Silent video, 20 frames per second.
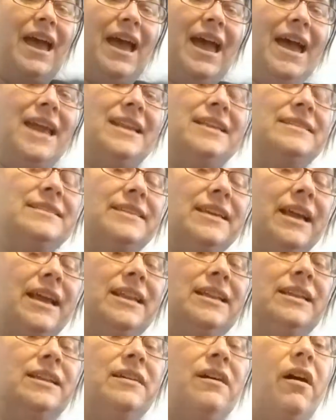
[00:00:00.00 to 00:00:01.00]
And
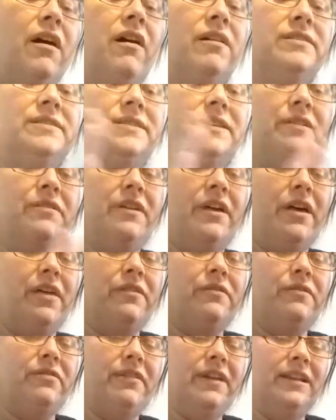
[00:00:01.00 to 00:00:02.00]
it also, the
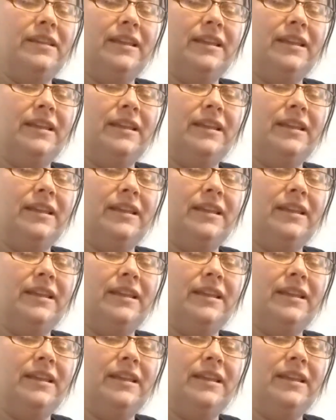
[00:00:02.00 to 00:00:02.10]
other thing